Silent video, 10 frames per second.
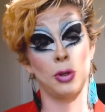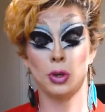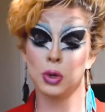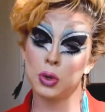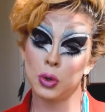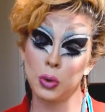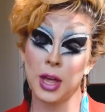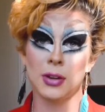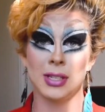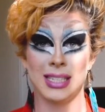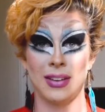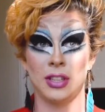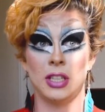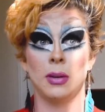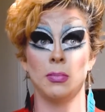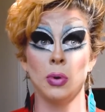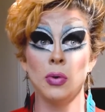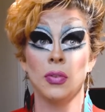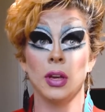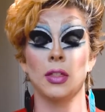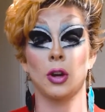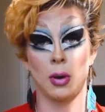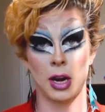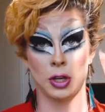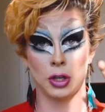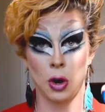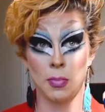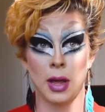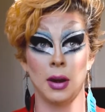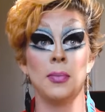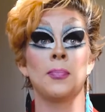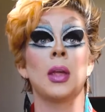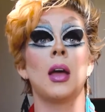the 2017 movie The Greatest Showman